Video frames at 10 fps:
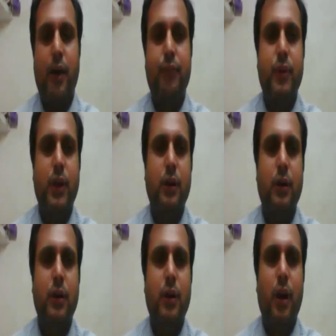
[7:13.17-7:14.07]
After
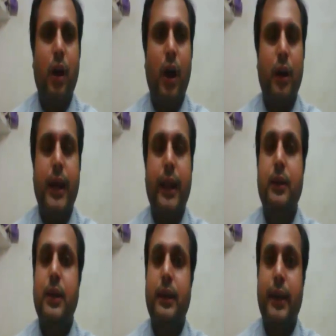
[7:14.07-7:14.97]

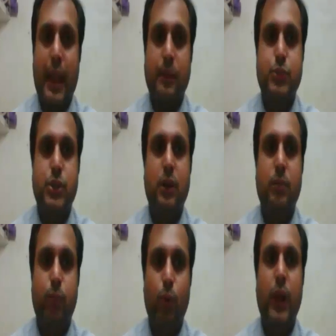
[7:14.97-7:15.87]
attacking and
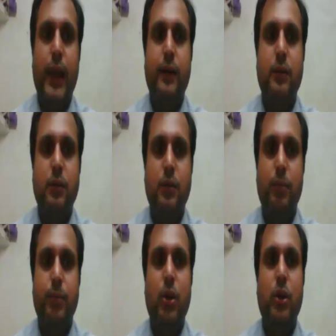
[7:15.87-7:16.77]
capturing Poland,
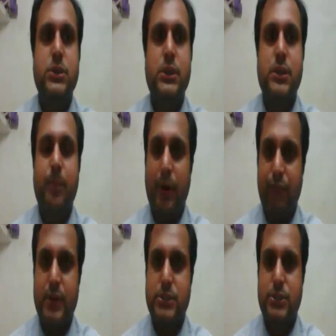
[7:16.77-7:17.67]
because it is a
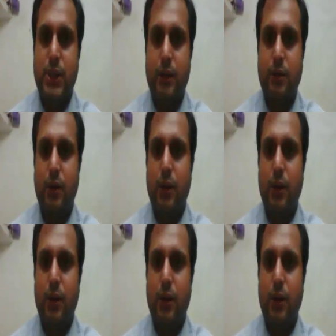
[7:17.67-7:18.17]
buffer state,